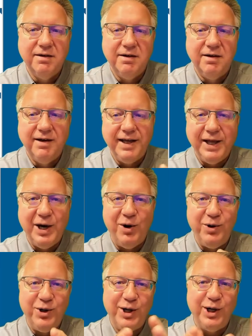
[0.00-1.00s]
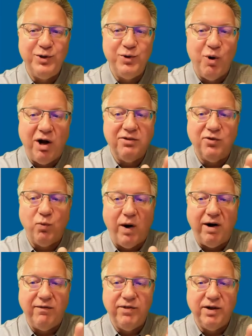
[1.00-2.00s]
and you're going to do all 12
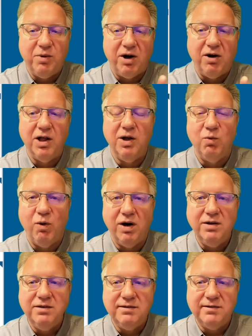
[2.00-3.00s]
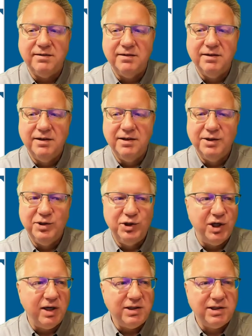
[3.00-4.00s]
of them all at once,
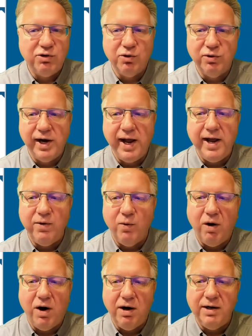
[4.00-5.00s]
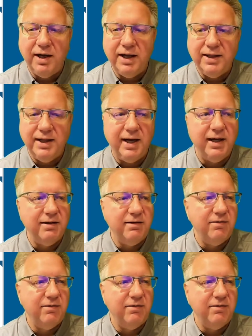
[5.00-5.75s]
just create one and then